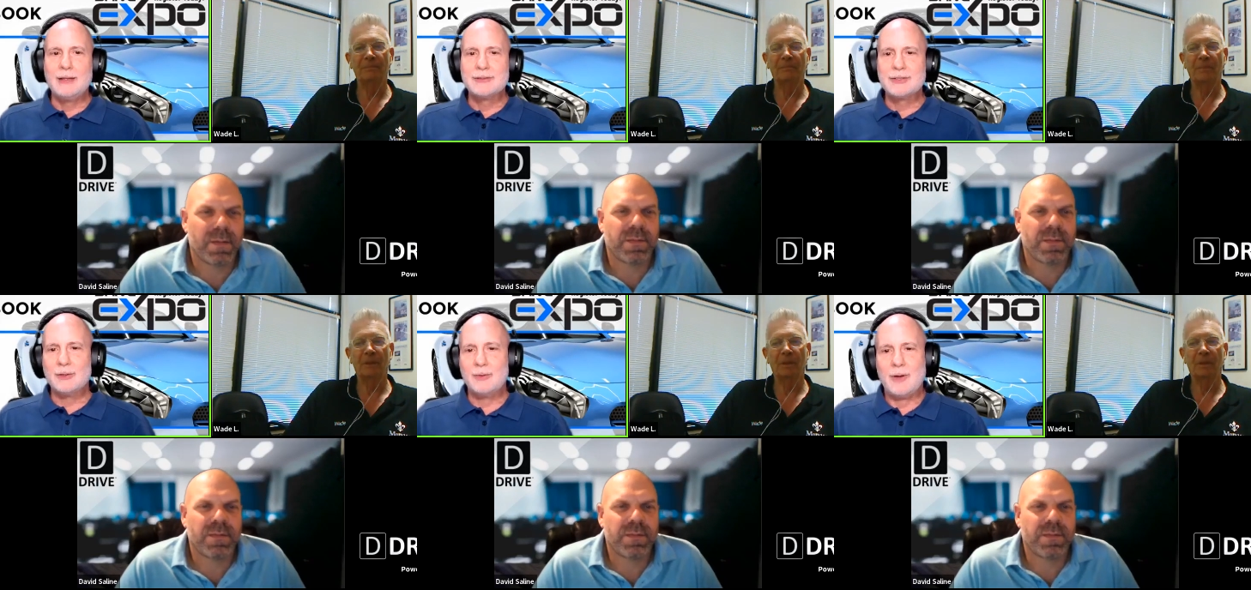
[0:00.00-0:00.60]

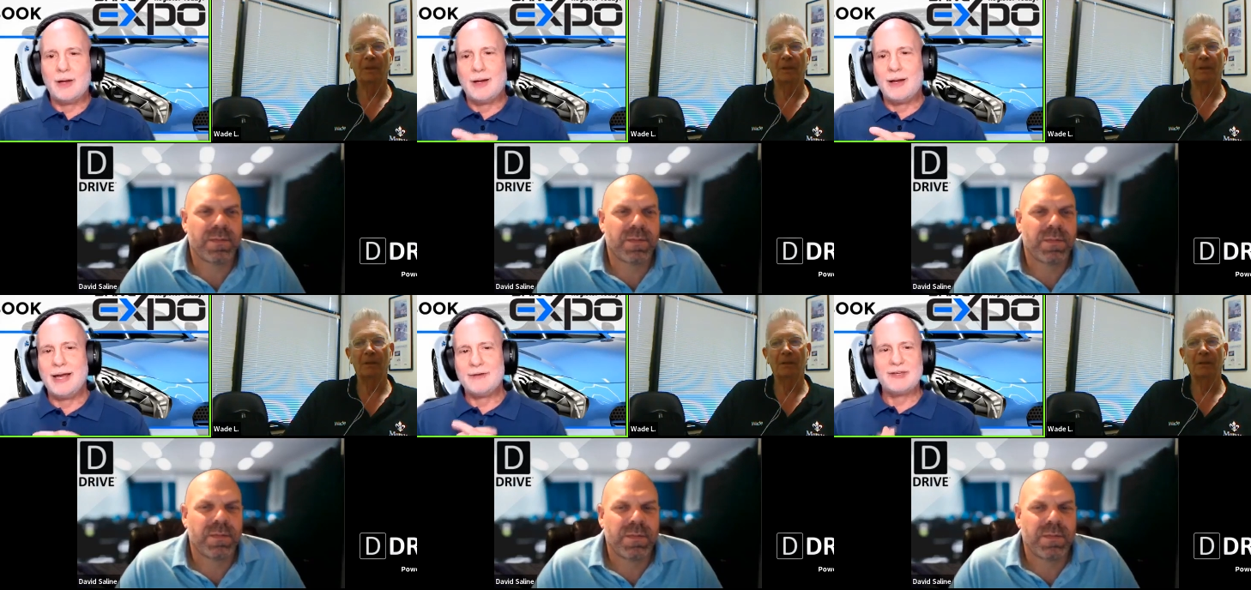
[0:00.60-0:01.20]
Speaker 1: So
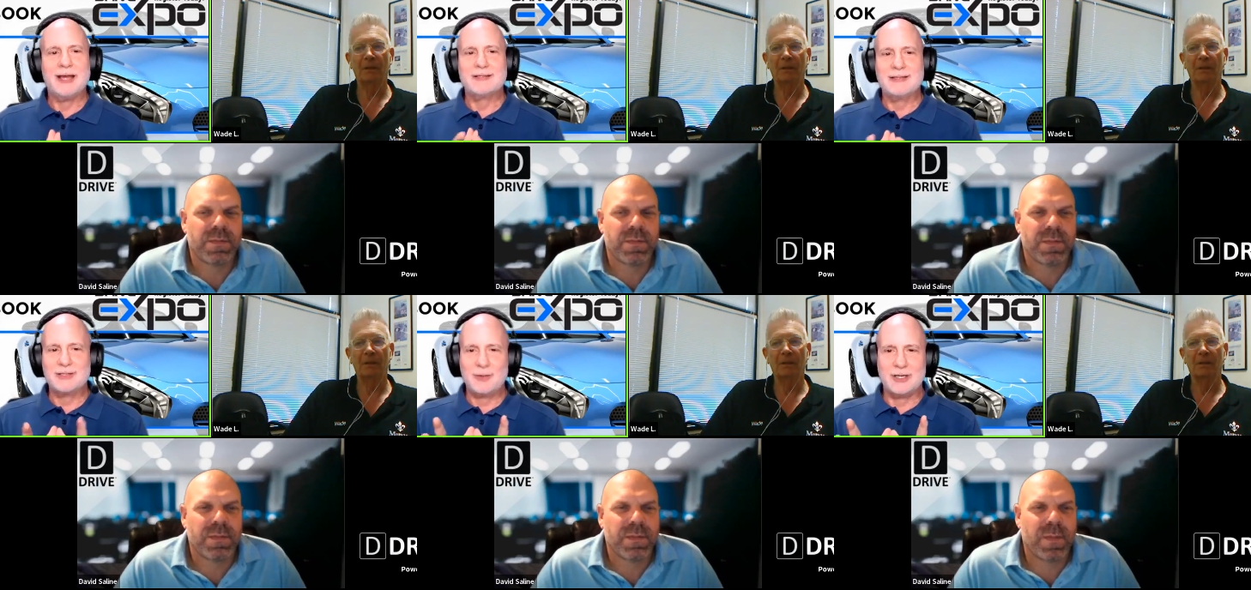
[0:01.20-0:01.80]
I have to ask
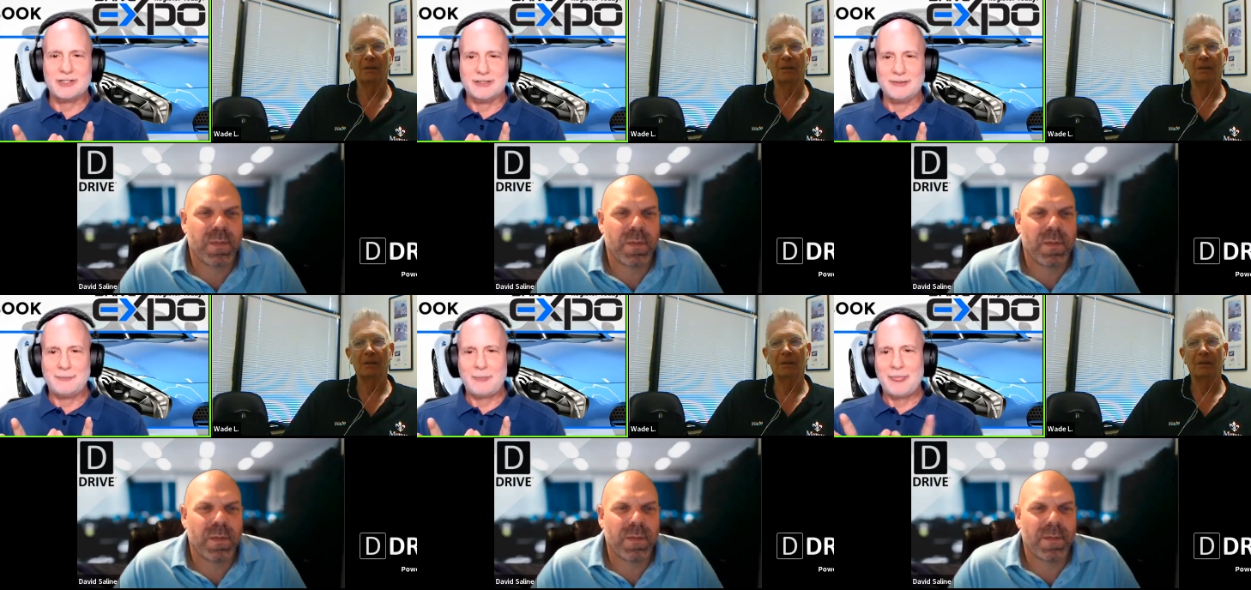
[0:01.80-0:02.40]
this question.
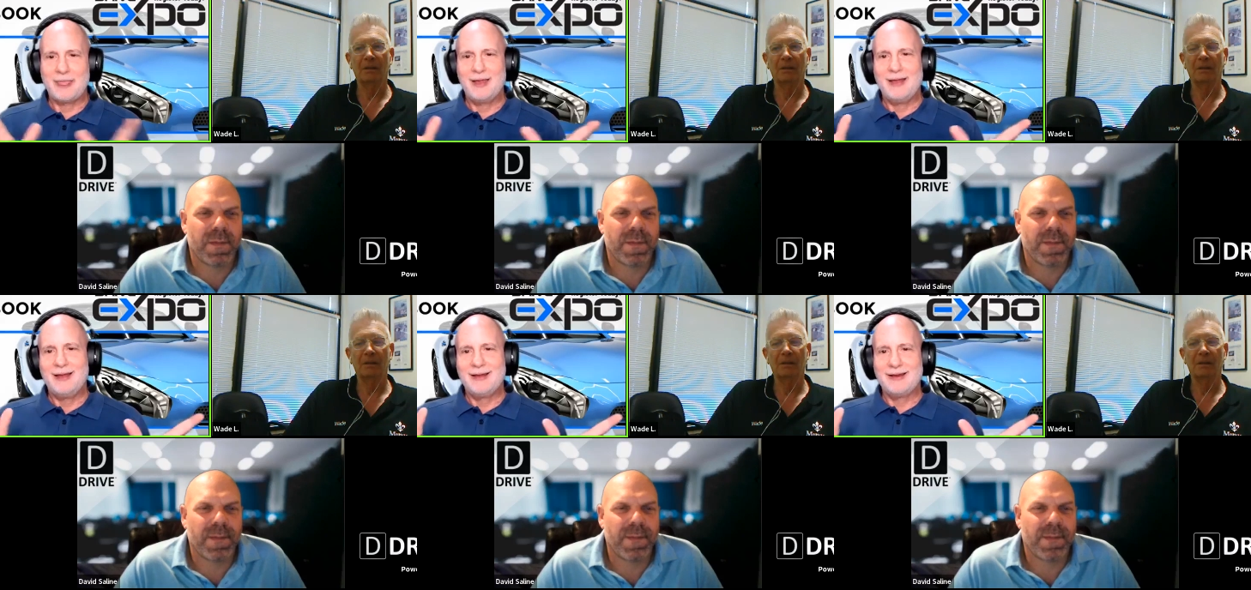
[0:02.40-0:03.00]

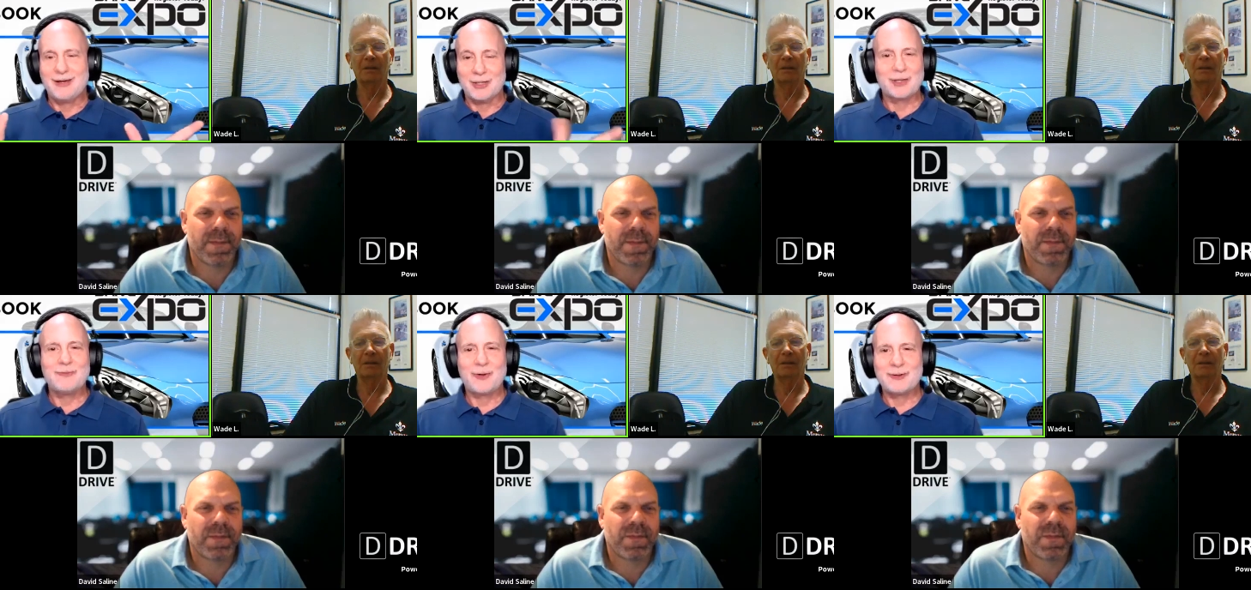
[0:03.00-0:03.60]
Are you
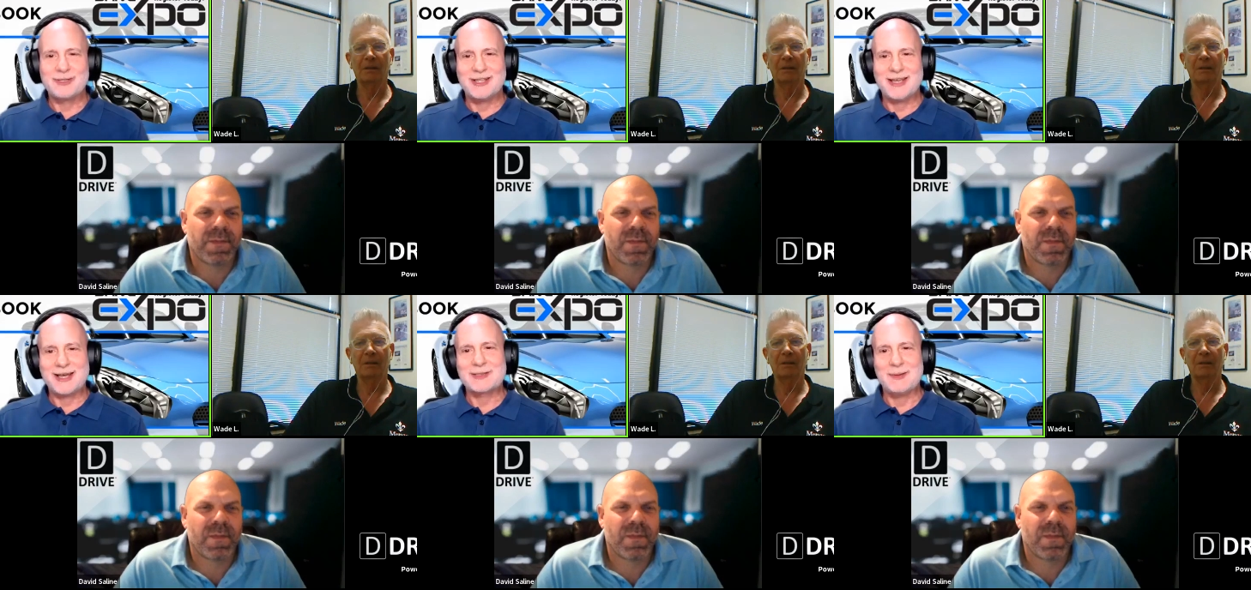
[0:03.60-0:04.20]
looking forward to the
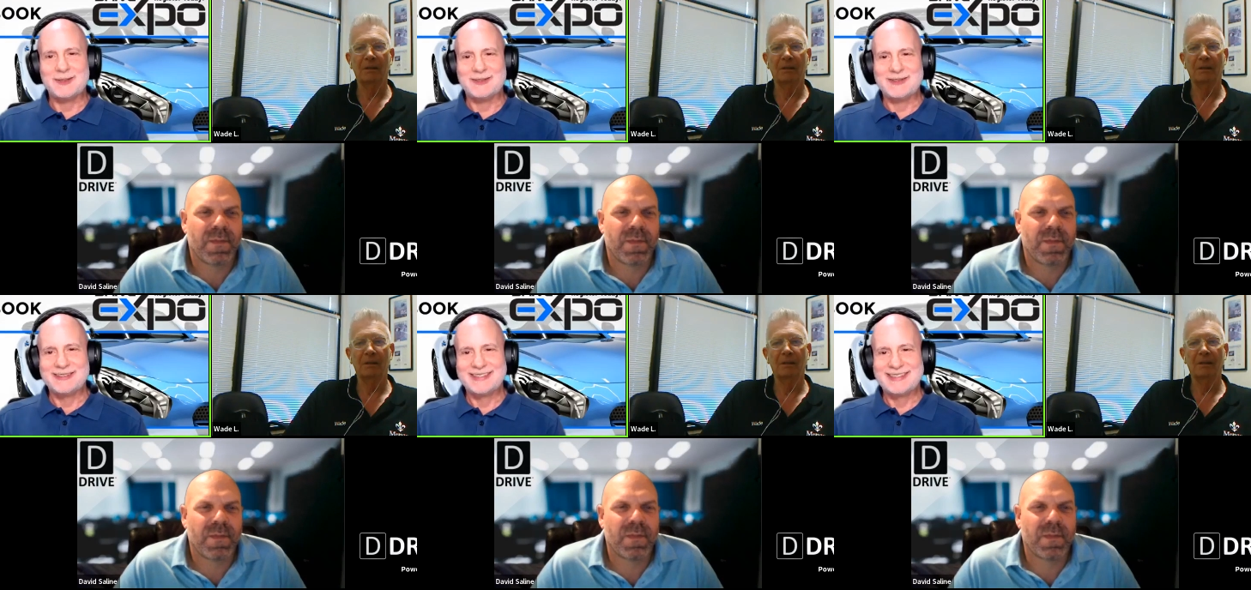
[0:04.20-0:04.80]
expo?
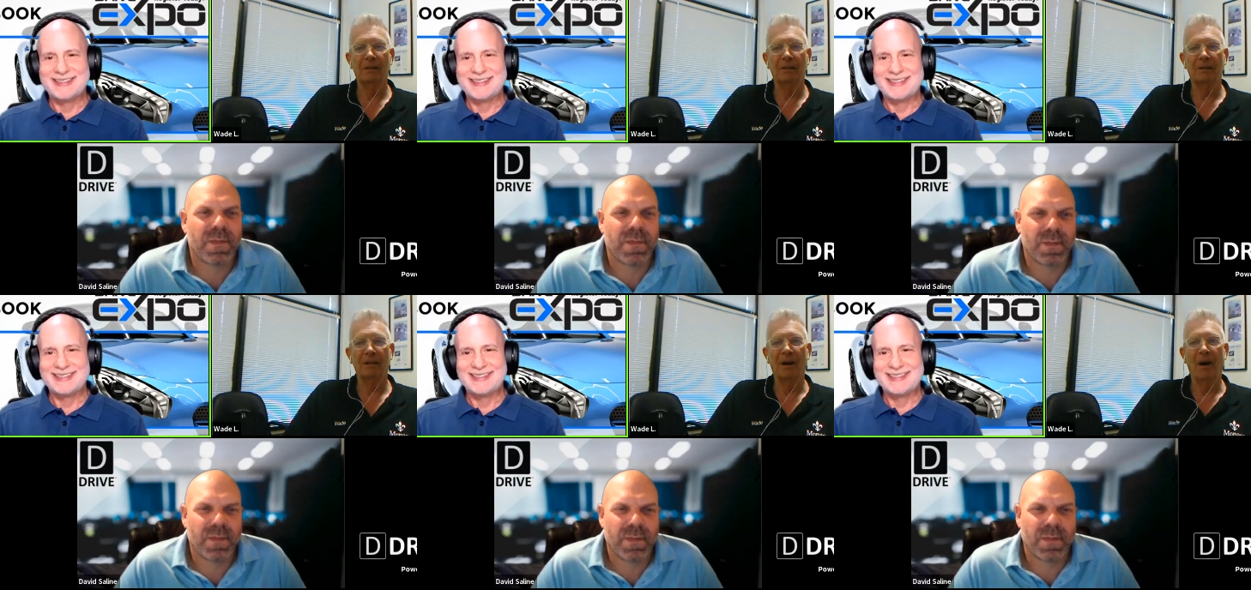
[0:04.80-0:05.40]

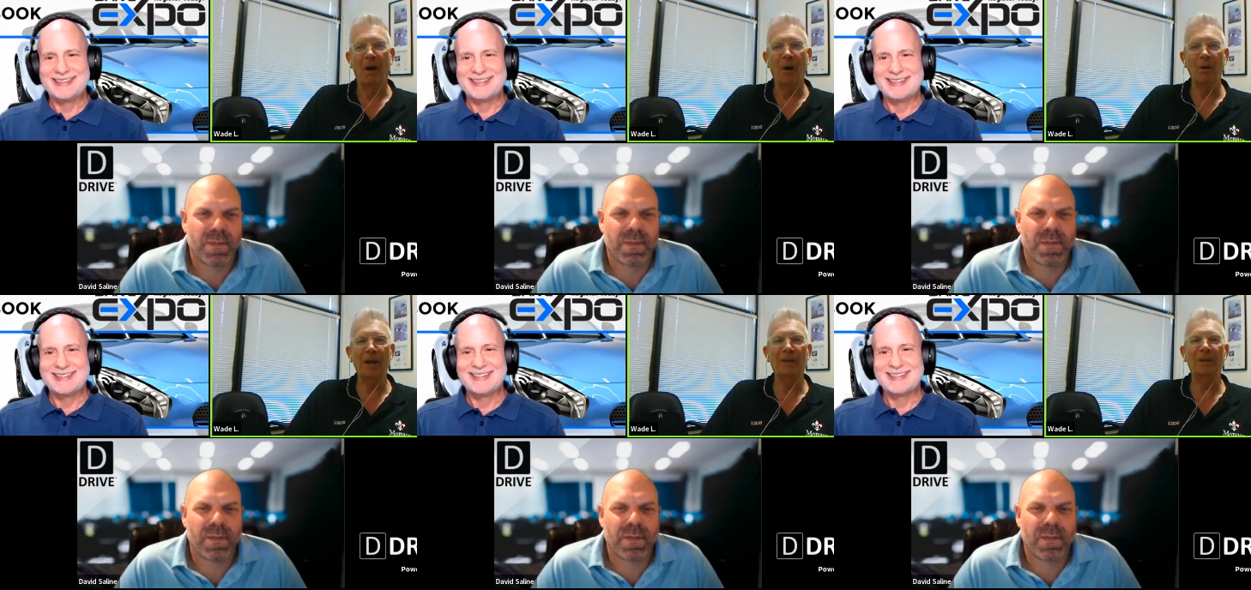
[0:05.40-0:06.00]
Speaker 2: Oh yeah,
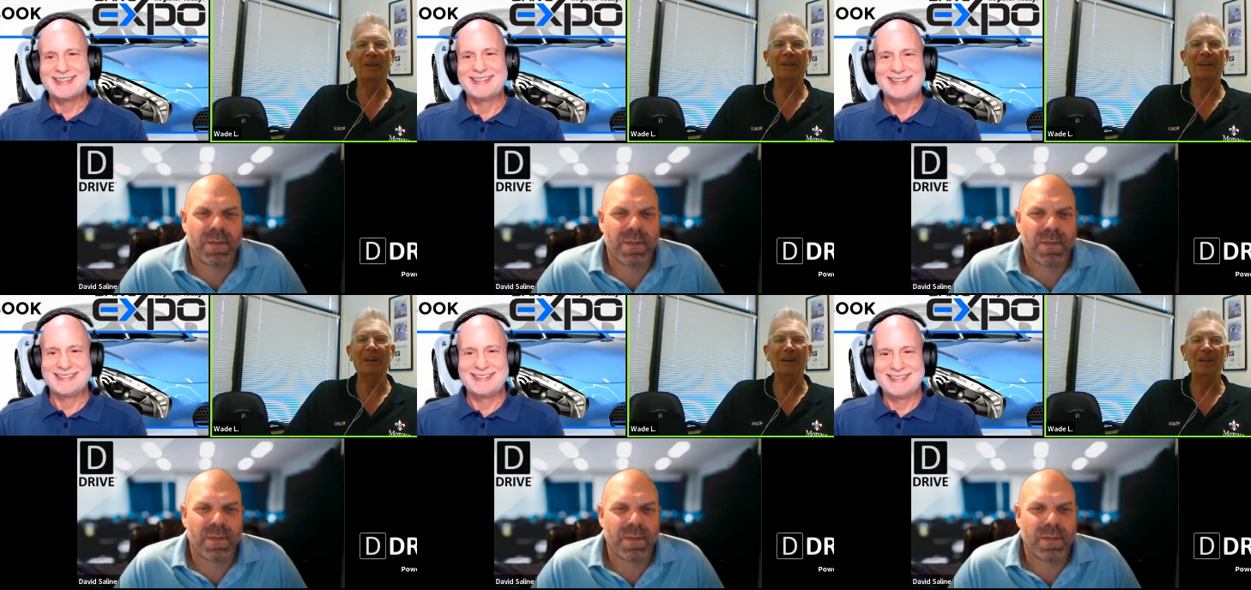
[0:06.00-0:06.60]
yeah, yeah,
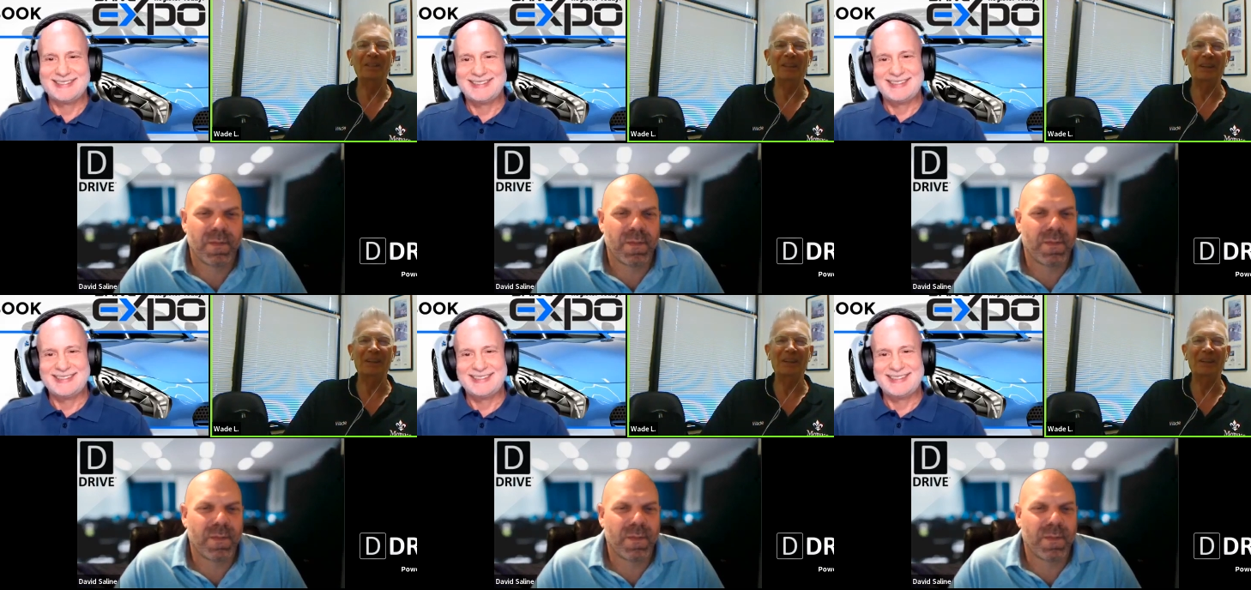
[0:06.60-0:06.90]
I, yeah,